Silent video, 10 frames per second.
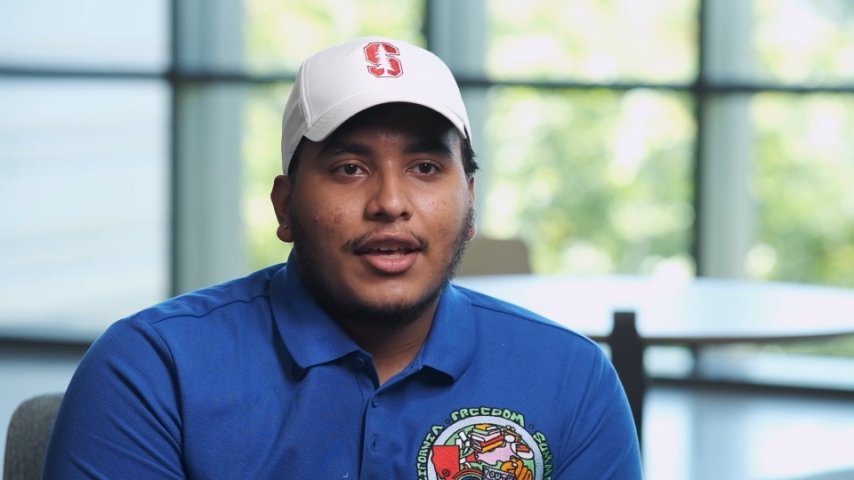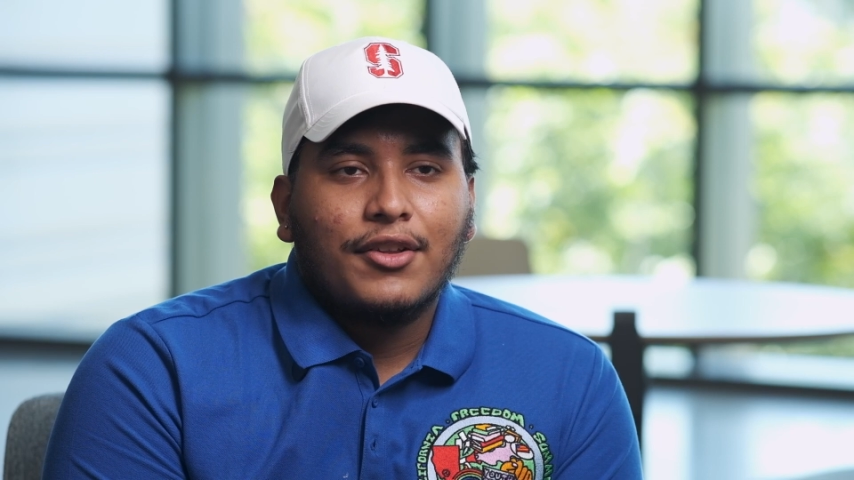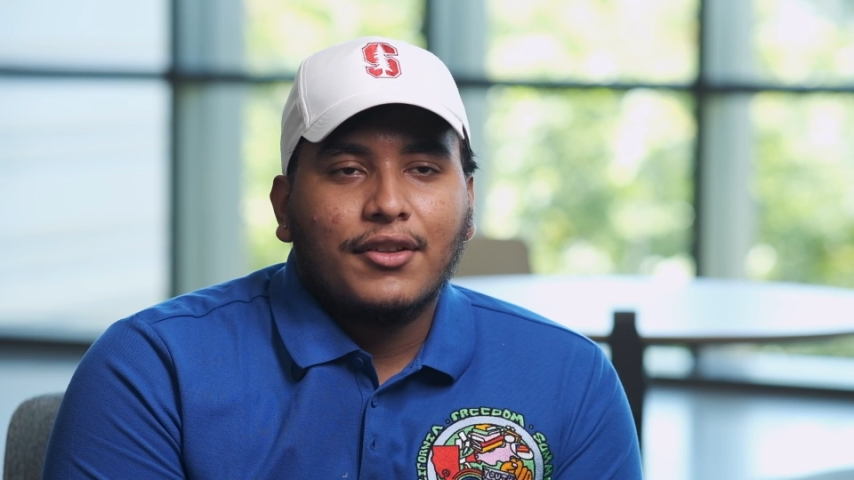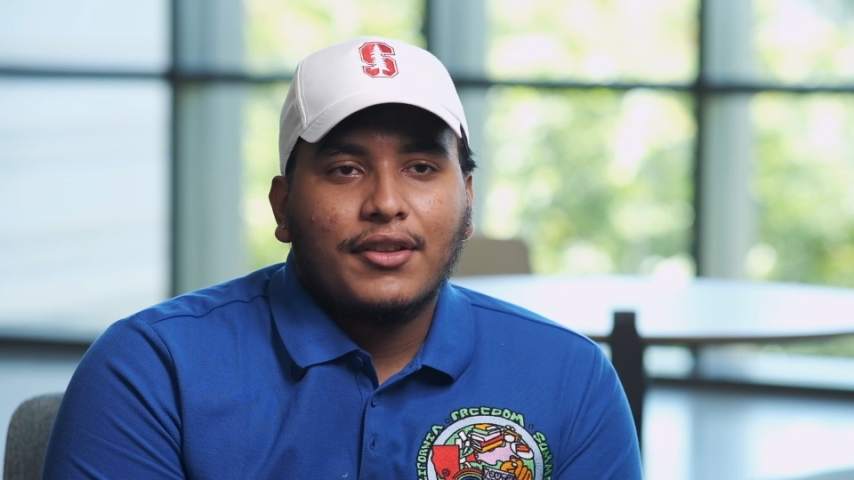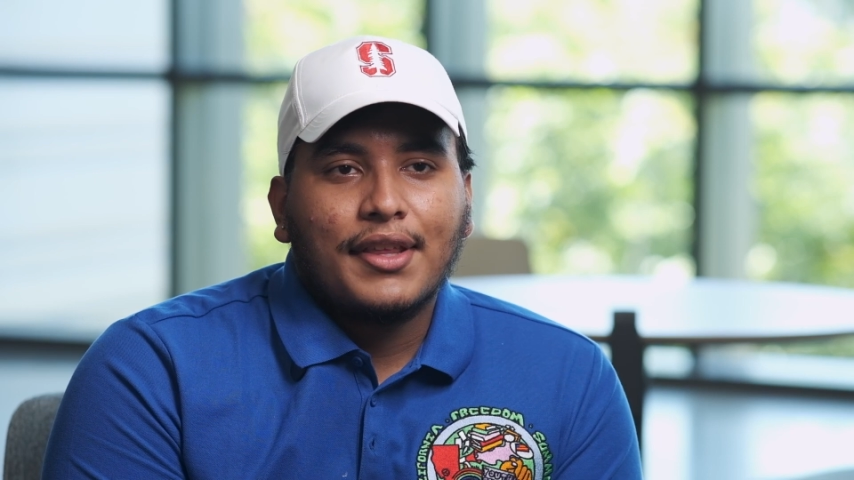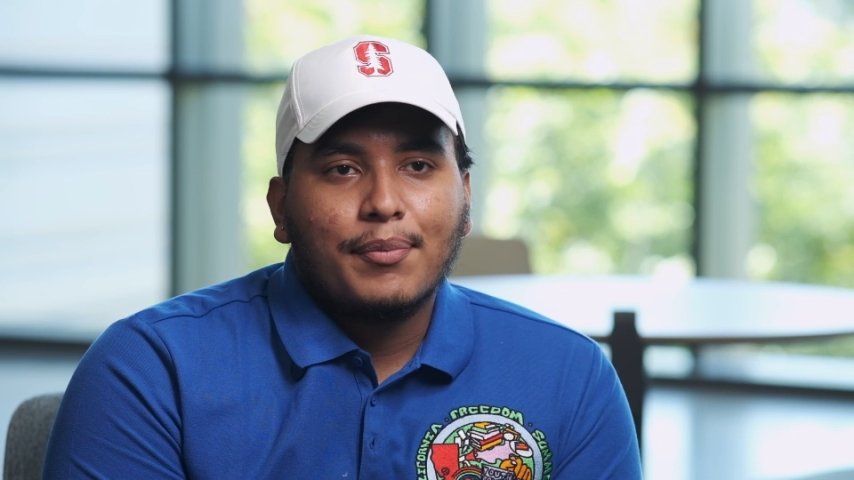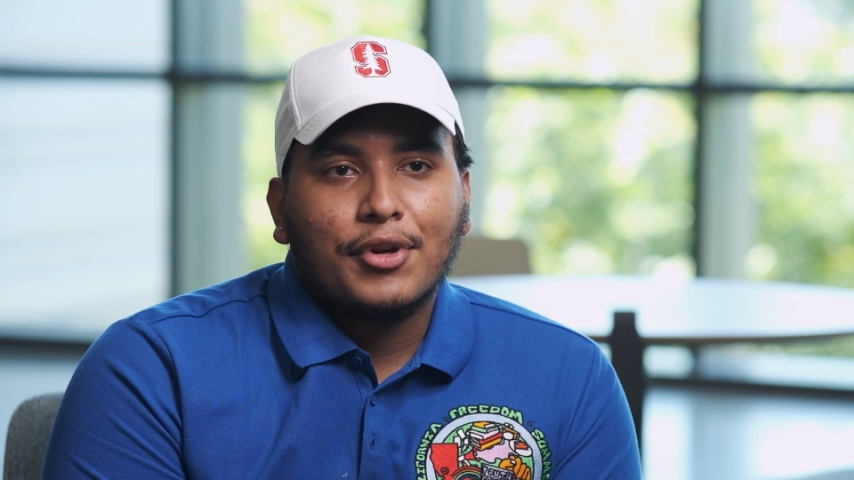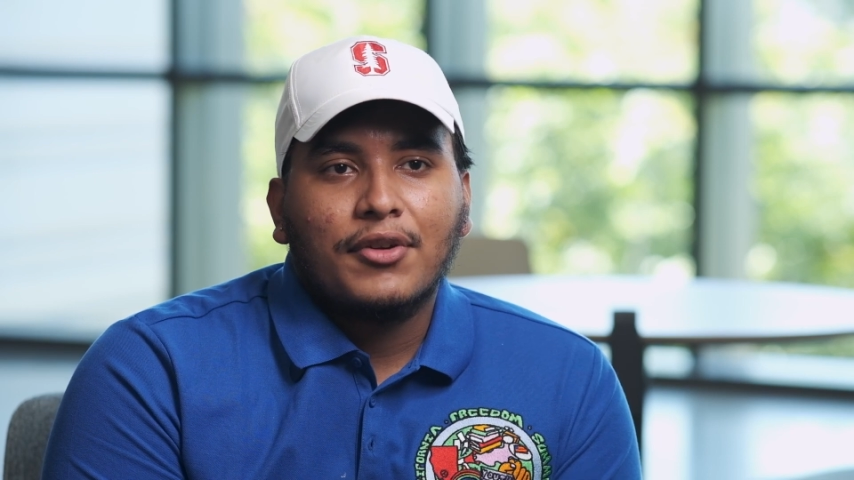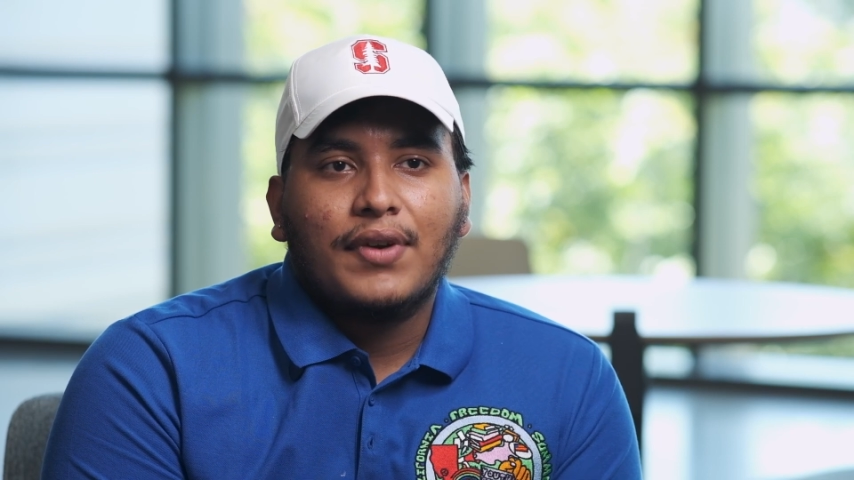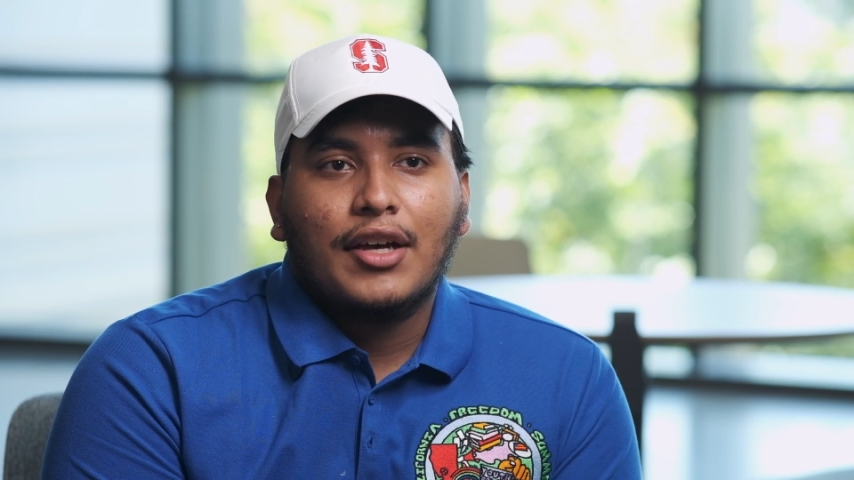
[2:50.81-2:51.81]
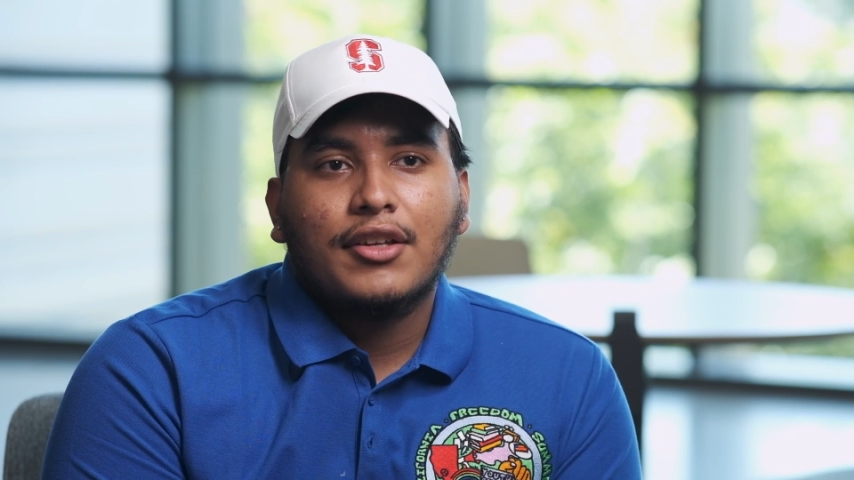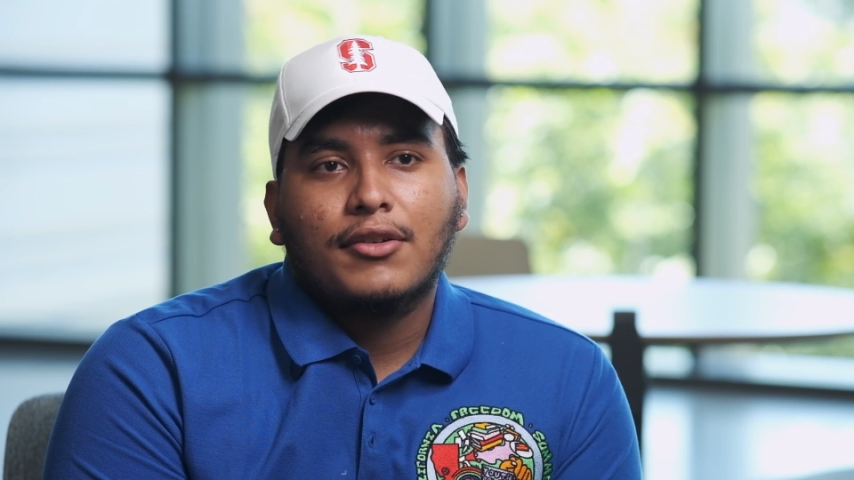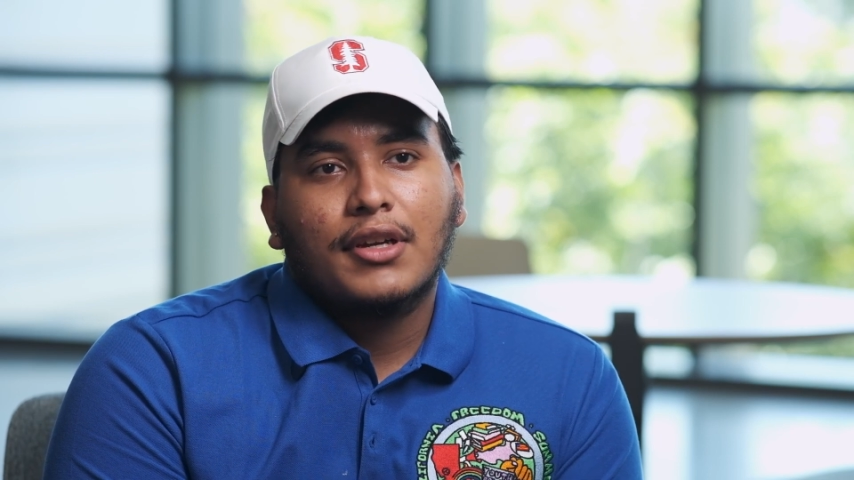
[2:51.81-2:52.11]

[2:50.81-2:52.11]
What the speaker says: out the Imperial Valley,